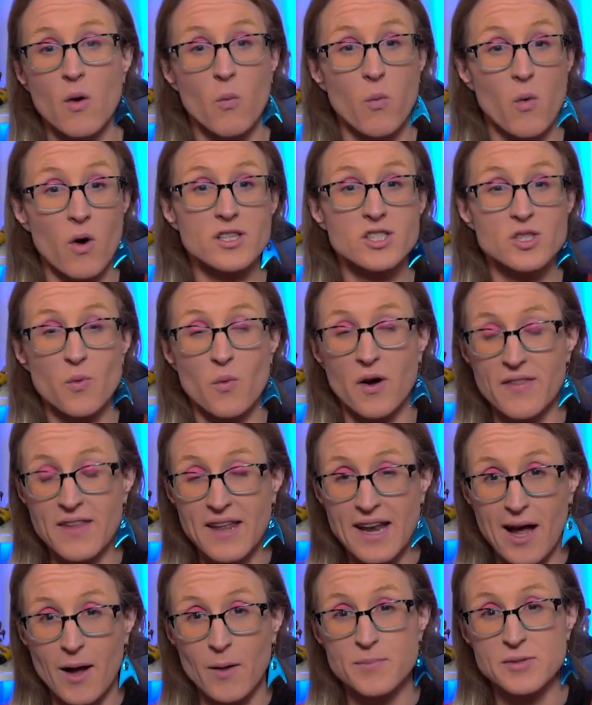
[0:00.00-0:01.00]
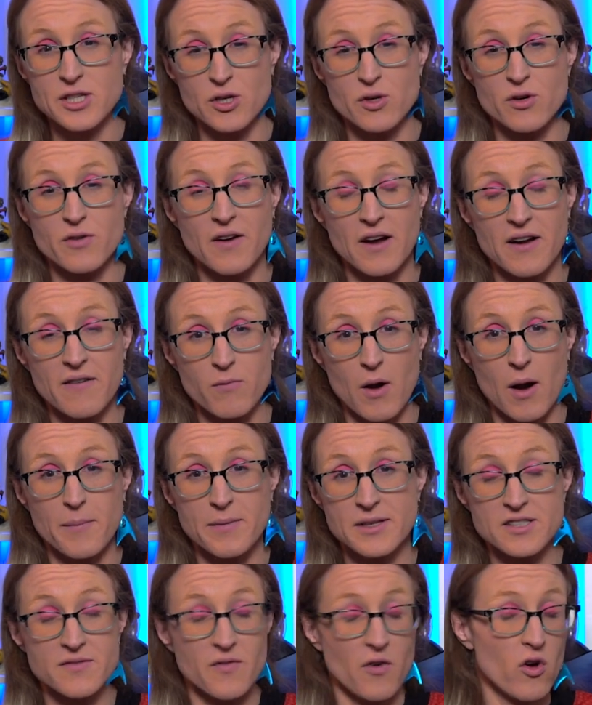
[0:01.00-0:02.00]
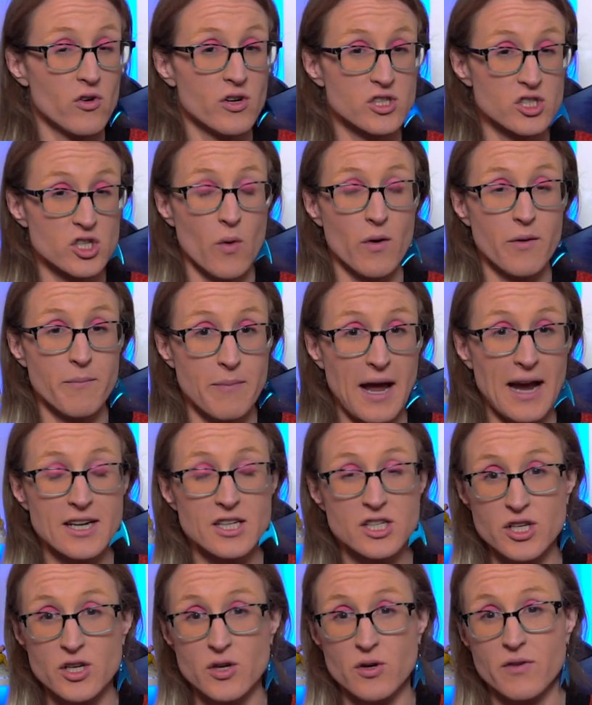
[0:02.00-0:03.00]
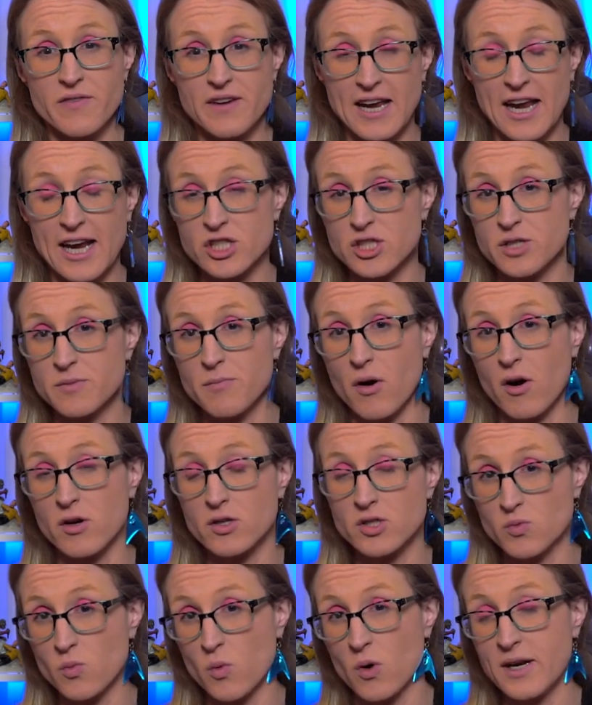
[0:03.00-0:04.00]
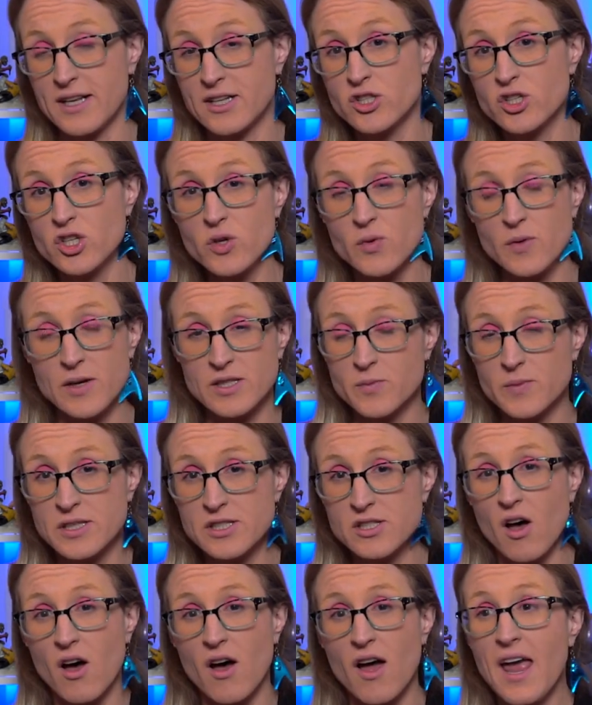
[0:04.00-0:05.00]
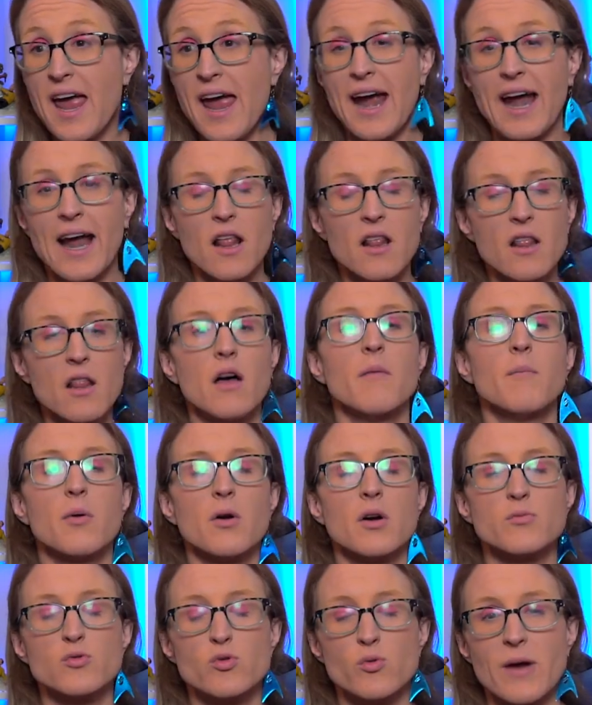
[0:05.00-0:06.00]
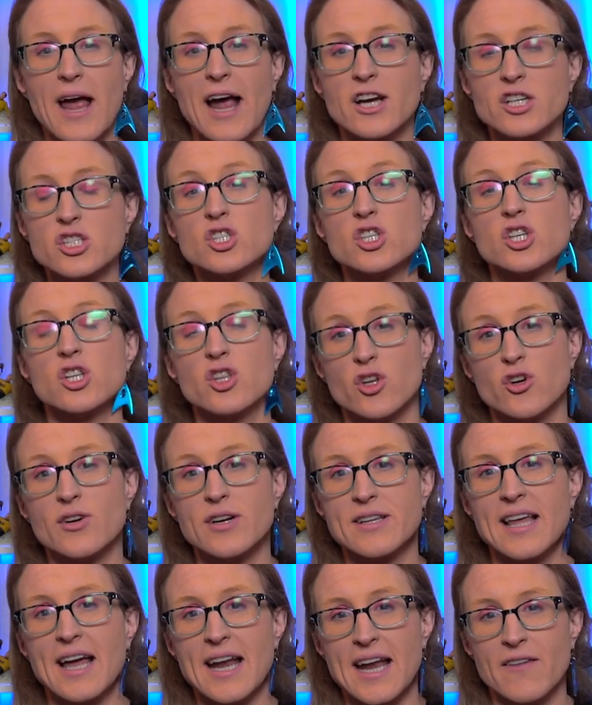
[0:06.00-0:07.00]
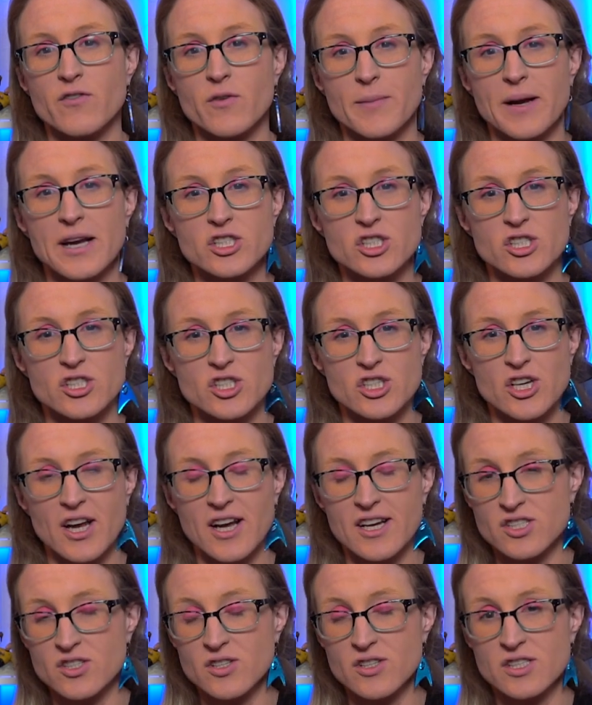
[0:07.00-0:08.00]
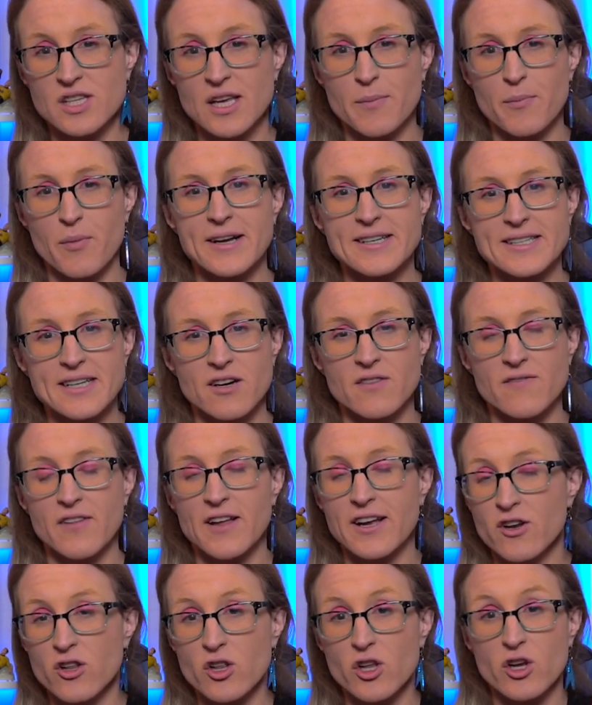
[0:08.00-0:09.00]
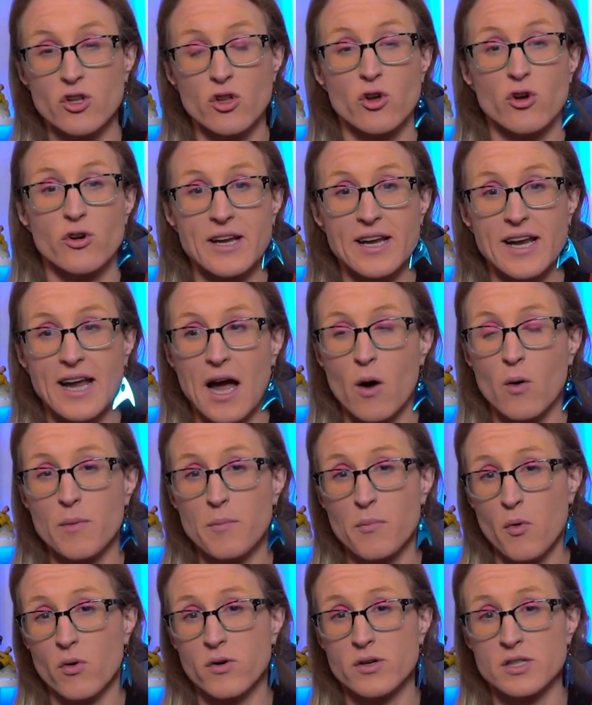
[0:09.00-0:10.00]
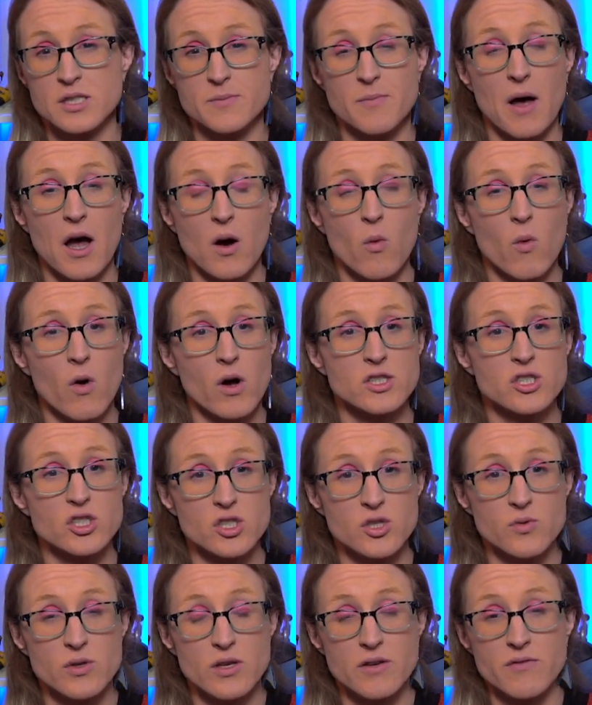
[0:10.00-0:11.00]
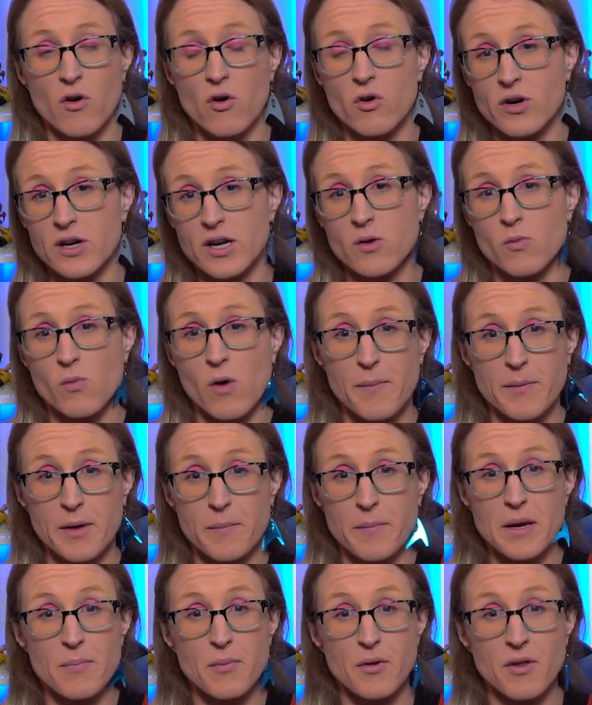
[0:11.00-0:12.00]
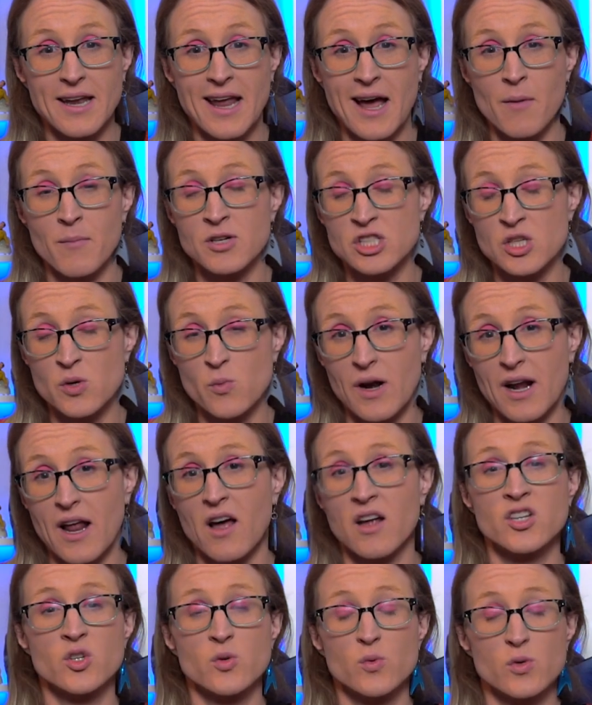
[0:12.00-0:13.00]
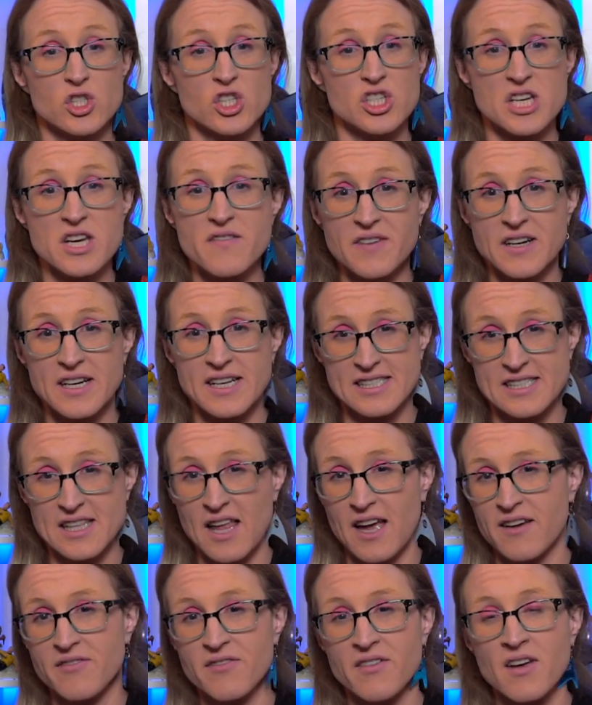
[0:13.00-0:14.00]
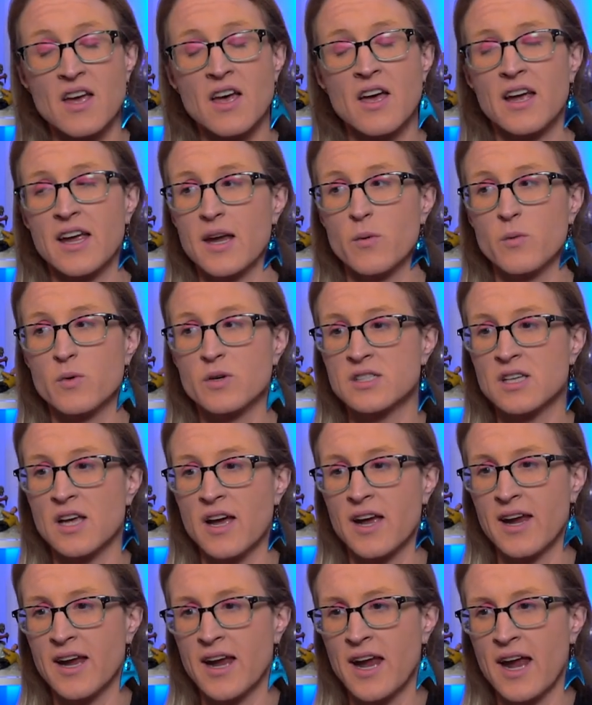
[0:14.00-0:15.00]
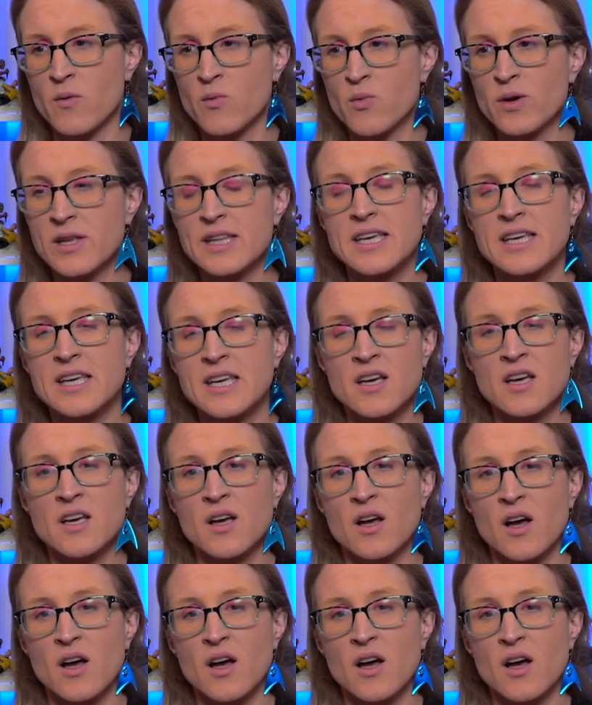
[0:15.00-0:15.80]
was the one that helped unify Romulans and Vulcans going back to Unification Parts 1 and 2, as we saw. And I love Burnham's reaction to learning that information. She has this like breakdown of like learning how important Spock was to the Vulcan and Romulan people and how much he went on to achieve in his life. It was a really